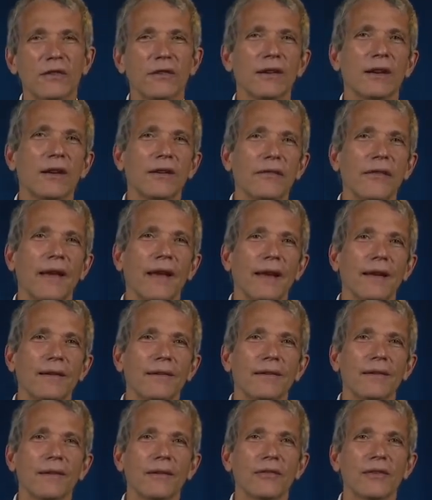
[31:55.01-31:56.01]
in
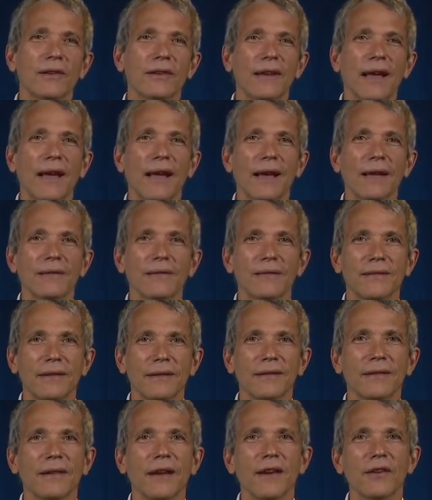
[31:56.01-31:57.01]
advance of class
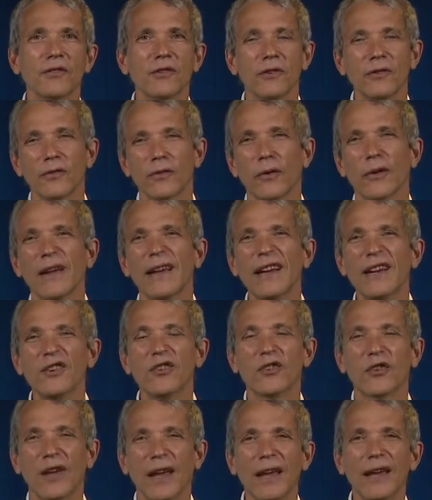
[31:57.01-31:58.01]
discussion for
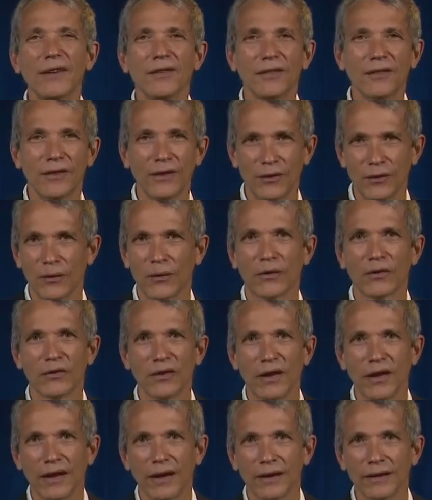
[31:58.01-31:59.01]
each case that you're
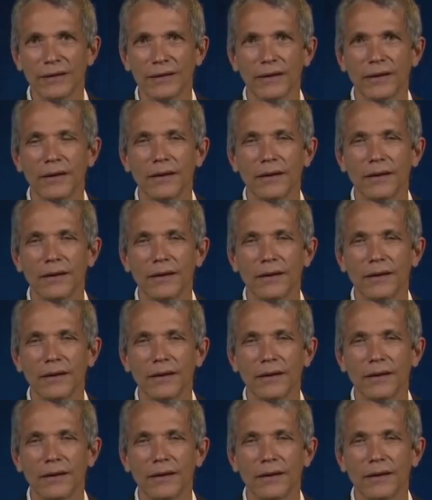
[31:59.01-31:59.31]
assigned.